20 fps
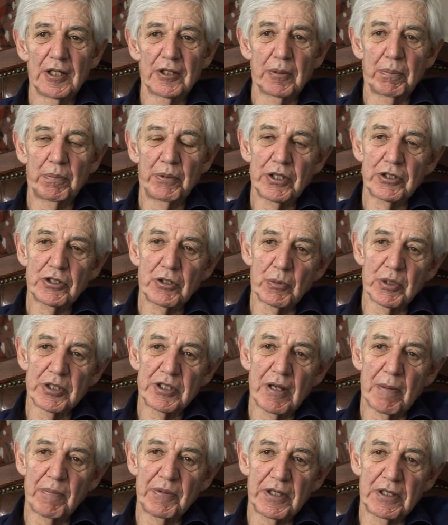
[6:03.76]
Depression was
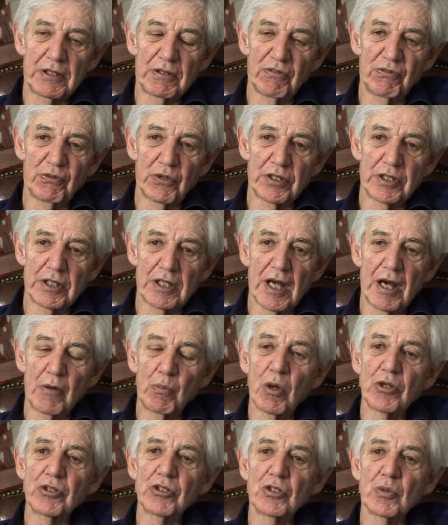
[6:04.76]
something different, and I
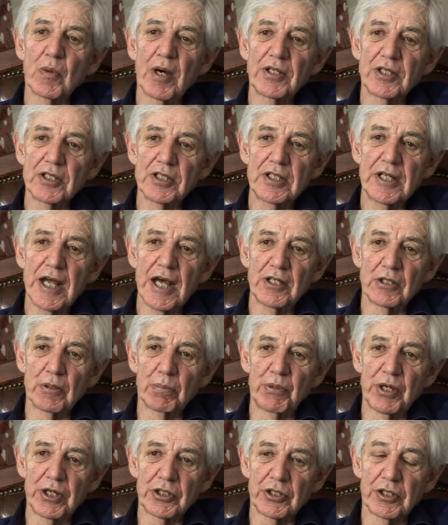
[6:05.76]
wanted to understand
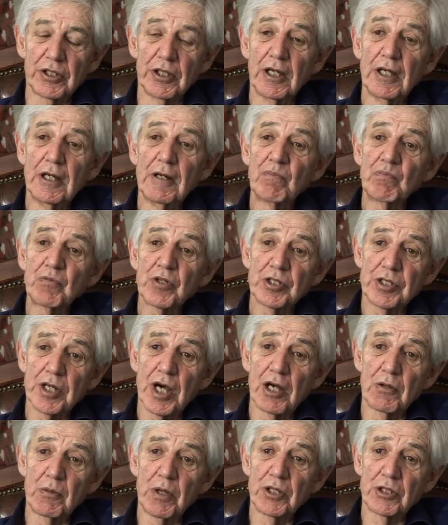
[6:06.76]
depression so
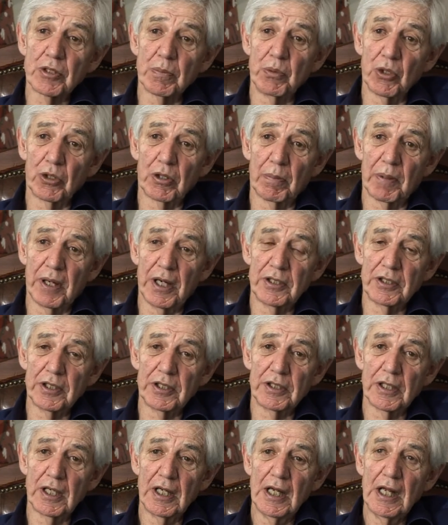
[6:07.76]
I wrote a book about
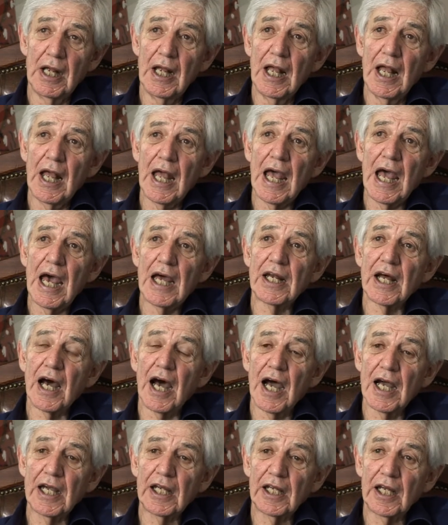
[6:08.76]
it. And
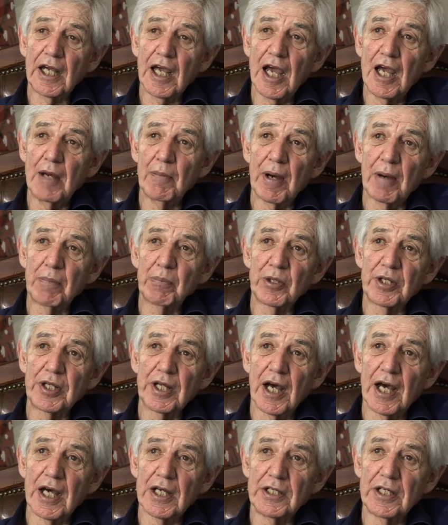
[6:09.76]
I came up with
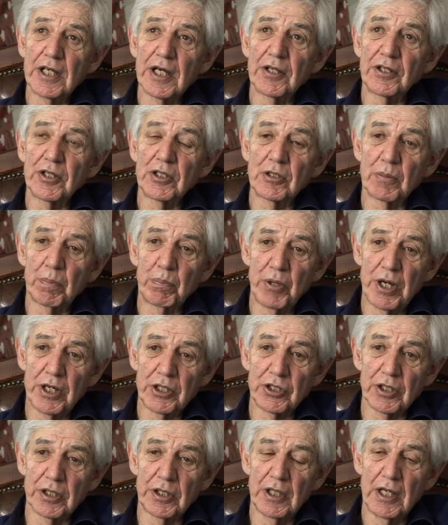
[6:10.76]
the idea that
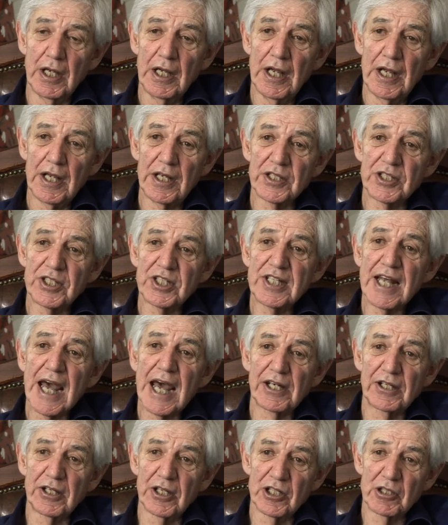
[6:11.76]
depression is
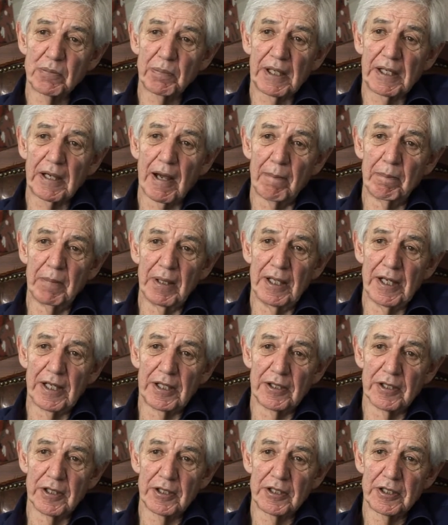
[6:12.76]
sadness become
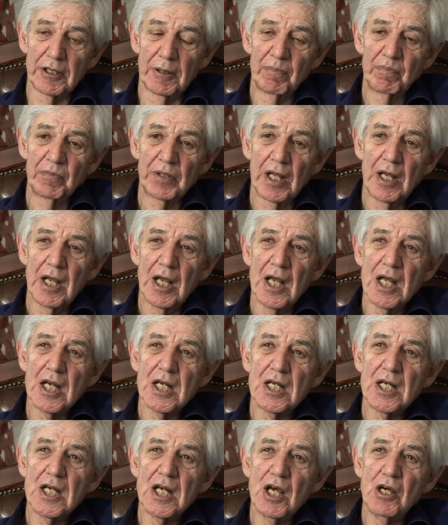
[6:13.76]
malignant.
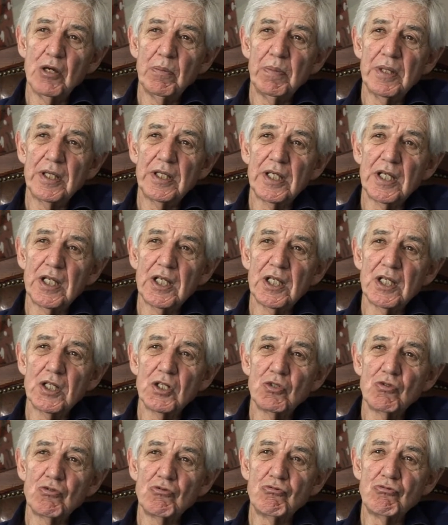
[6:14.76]
Nobody
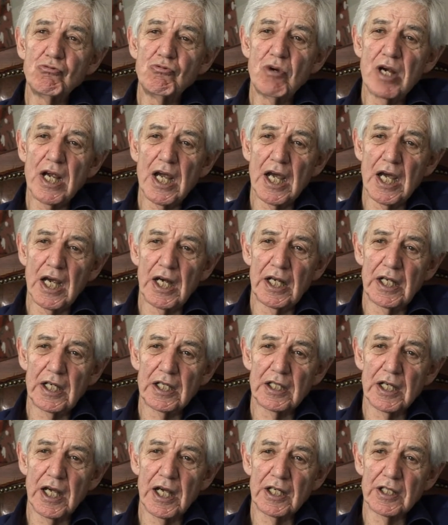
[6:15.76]
really
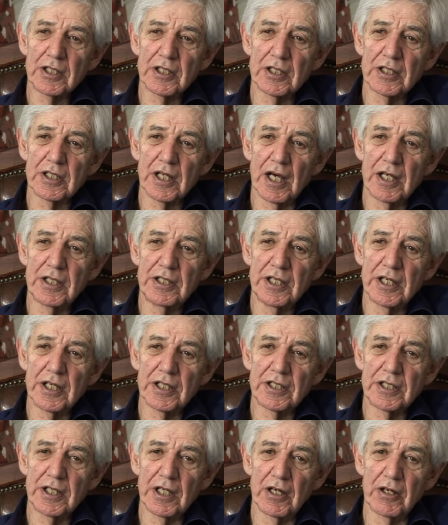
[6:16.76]
takes this
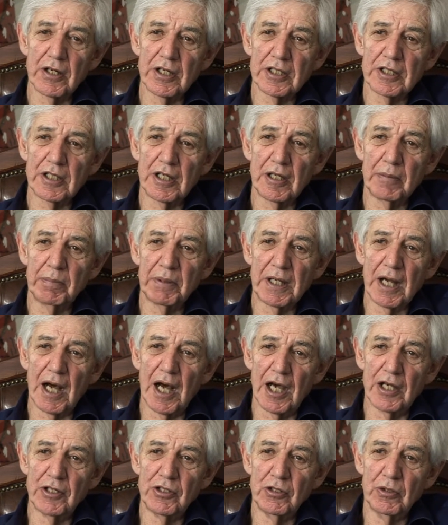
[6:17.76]
idea seriously, but
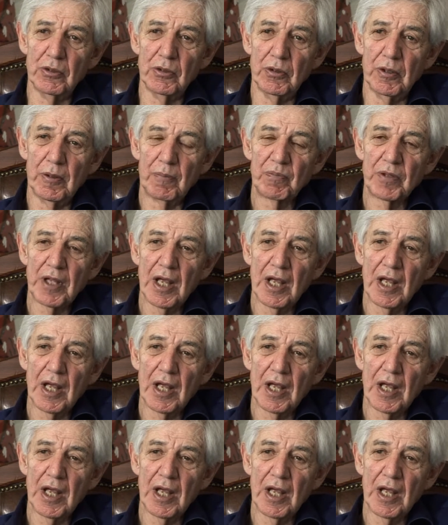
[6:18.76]
I do.